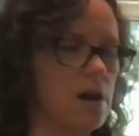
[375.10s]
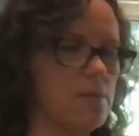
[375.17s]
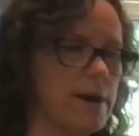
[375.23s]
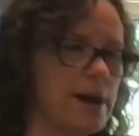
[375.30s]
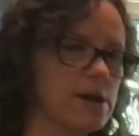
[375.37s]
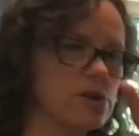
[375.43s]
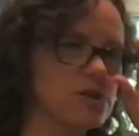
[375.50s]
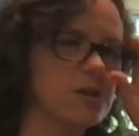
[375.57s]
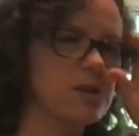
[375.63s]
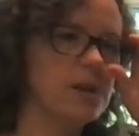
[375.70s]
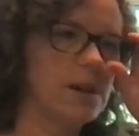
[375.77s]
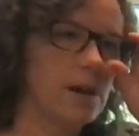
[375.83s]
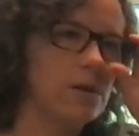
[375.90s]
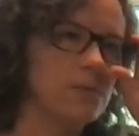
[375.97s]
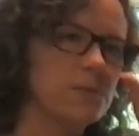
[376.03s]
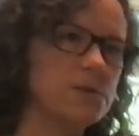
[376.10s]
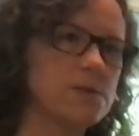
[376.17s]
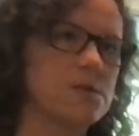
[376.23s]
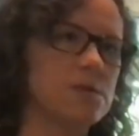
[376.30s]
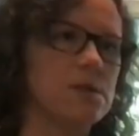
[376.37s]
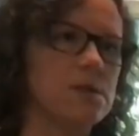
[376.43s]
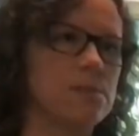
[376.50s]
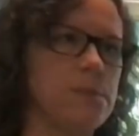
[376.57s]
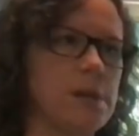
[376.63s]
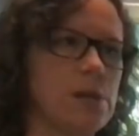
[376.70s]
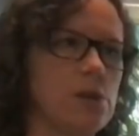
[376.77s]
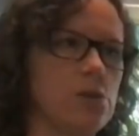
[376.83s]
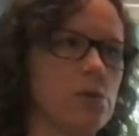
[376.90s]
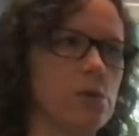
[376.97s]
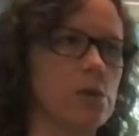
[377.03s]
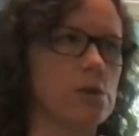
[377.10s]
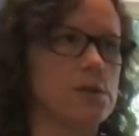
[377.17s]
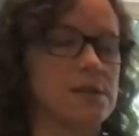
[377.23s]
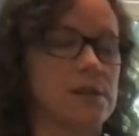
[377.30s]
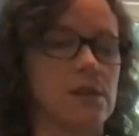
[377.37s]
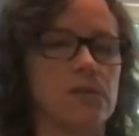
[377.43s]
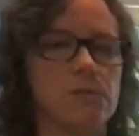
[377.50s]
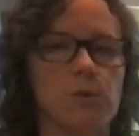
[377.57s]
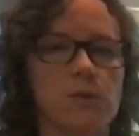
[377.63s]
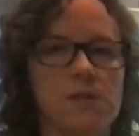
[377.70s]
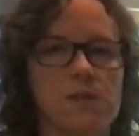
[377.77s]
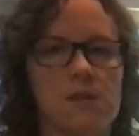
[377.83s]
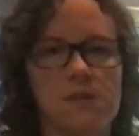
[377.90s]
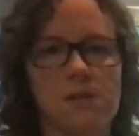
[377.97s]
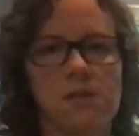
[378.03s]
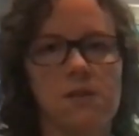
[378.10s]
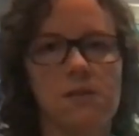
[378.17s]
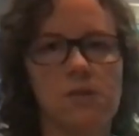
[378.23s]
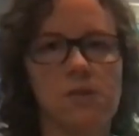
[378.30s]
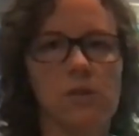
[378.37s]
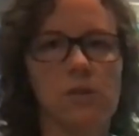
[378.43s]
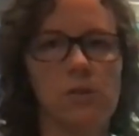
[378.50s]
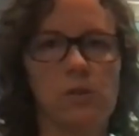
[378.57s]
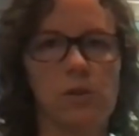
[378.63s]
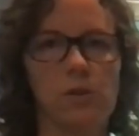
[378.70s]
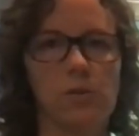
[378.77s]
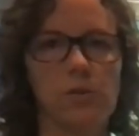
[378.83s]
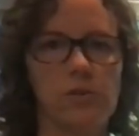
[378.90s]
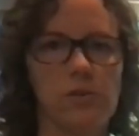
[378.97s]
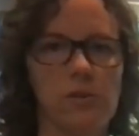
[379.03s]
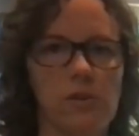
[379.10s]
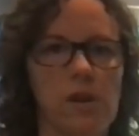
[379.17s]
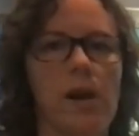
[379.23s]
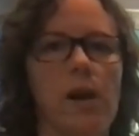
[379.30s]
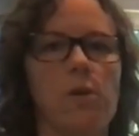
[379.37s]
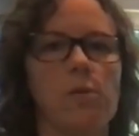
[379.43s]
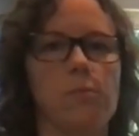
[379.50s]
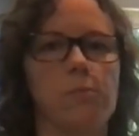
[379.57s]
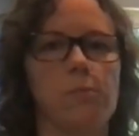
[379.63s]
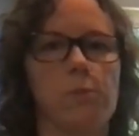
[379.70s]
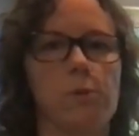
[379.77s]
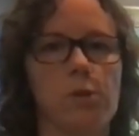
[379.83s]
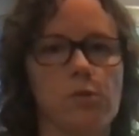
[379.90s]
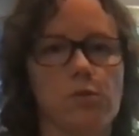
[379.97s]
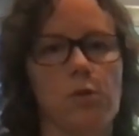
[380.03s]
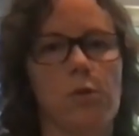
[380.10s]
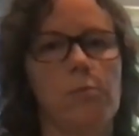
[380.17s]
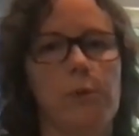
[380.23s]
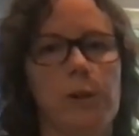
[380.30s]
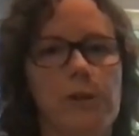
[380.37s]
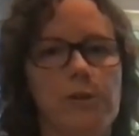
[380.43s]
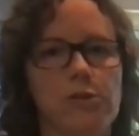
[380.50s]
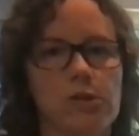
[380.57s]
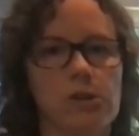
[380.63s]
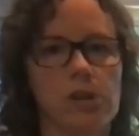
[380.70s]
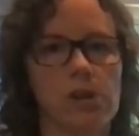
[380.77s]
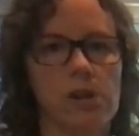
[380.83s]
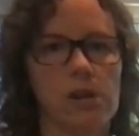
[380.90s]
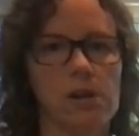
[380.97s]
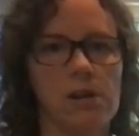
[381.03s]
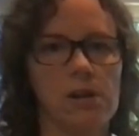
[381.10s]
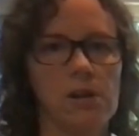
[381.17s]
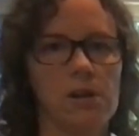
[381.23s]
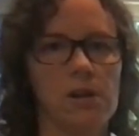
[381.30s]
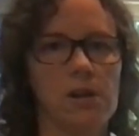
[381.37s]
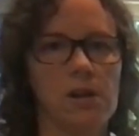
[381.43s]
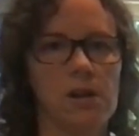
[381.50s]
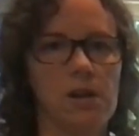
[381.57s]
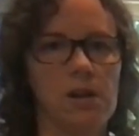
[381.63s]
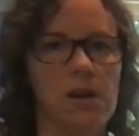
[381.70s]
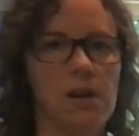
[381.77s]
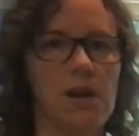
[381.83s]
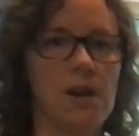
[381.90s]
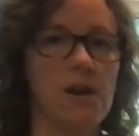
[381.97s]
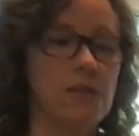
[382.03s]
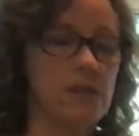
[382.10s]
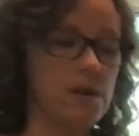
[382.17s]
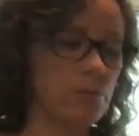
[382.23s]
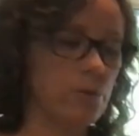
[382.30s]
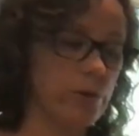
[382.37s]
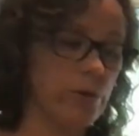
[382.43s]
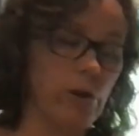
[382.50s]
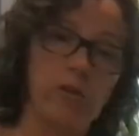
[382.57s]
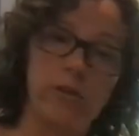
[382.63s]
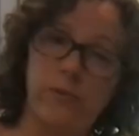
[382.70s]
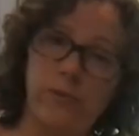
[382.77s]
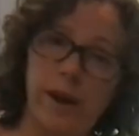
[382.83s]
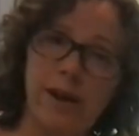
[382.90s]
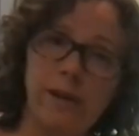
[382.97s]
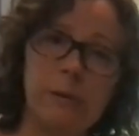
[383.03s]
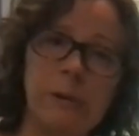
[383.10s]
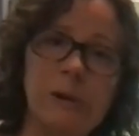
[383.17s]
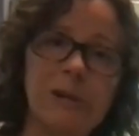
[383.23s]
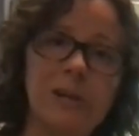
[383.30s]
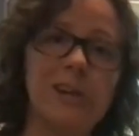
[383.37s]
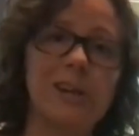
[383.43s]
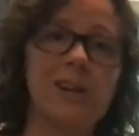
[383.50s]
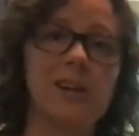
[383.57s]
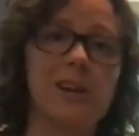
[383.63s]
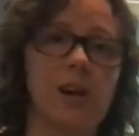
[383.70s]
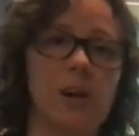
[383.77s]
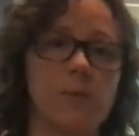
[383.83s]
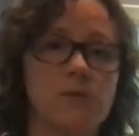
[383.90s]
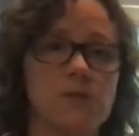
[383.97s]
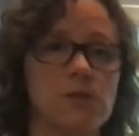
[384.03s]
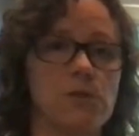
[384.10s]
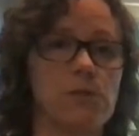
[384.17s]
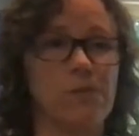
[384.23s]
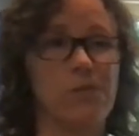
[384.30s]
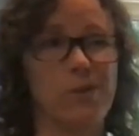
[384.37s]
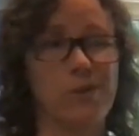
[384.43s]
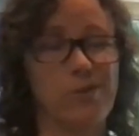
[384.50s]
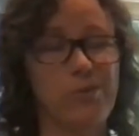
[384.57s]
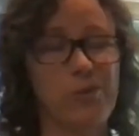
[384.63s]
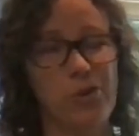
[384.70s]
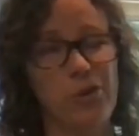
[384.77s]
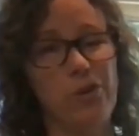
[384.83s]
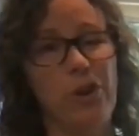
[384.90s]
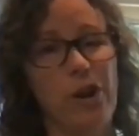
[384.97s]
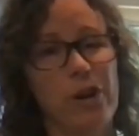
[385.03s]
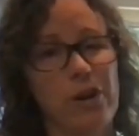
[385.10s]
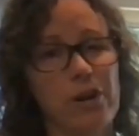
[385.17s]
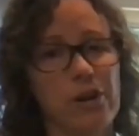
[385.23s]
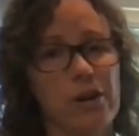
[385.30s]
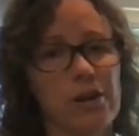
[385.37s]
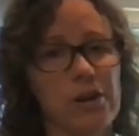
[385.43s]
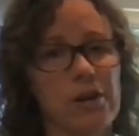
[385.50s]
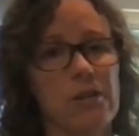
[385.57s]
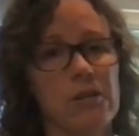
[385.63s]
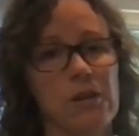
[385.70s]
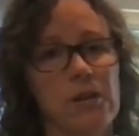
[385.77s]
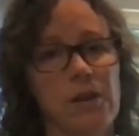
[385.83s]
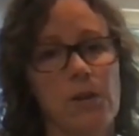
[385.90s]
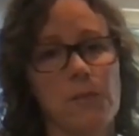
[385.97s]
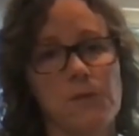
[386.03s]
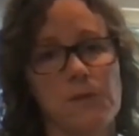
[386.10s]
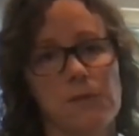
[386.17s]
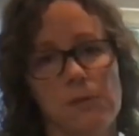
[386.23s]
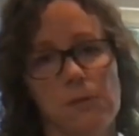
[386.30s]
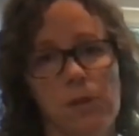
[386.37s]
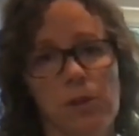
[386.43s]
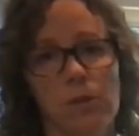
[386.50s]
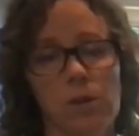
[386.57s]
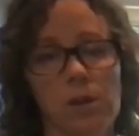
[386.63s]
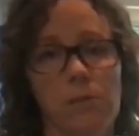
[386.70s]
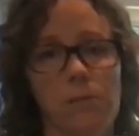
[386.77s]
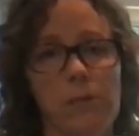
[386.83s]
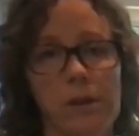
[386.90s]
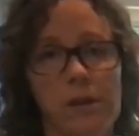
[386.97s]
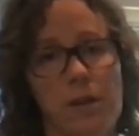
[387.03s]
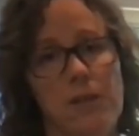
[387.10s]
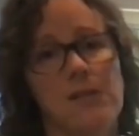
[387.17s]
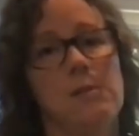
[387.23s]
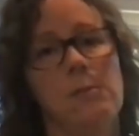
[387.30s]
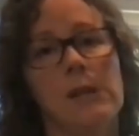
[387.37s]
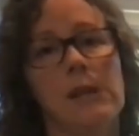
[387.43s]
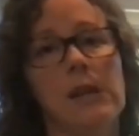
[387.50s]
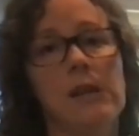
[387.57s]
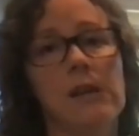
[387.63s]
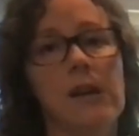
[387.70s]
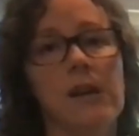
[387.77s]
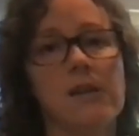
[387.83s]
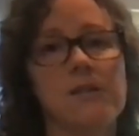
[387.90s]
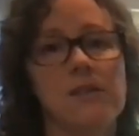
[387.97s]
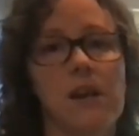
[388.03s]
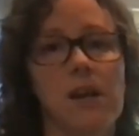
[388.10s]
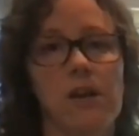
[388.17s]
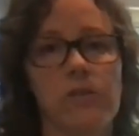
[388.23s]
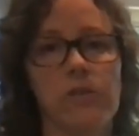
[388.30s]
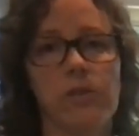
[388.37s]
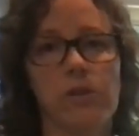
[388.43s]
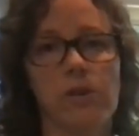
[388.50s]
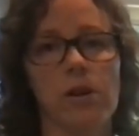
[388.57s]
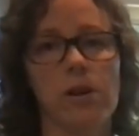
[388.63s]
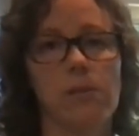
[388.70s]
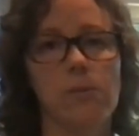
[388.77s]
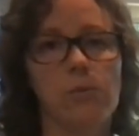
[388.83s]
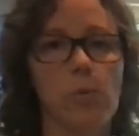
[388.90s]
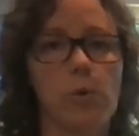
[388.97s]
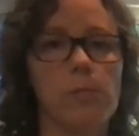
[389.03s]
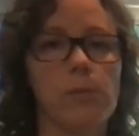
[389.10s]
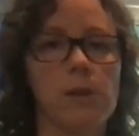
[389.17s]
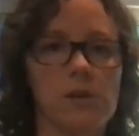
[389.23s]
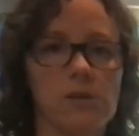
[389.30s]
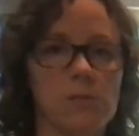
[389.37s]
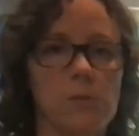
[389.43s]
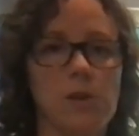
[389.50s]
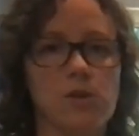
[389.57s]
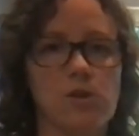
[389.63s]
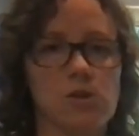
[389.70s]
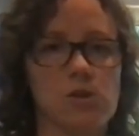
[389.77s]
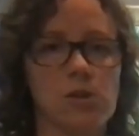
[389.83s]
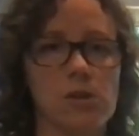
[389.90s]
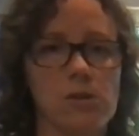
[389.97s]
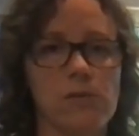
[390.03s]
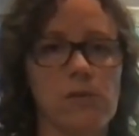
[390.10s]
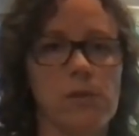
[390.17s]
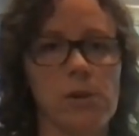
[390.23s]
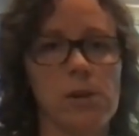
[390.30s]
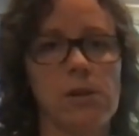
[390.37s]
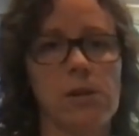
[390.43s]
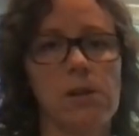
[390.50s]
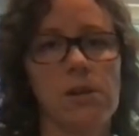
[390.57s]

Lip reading: actually helps make your cells more sensitive to glucose. So they help control blood sugar. And then with all the fiber in here, it helps you feel full longer, helps, keep the glycemic index down so you're not absorbing as much sugar from it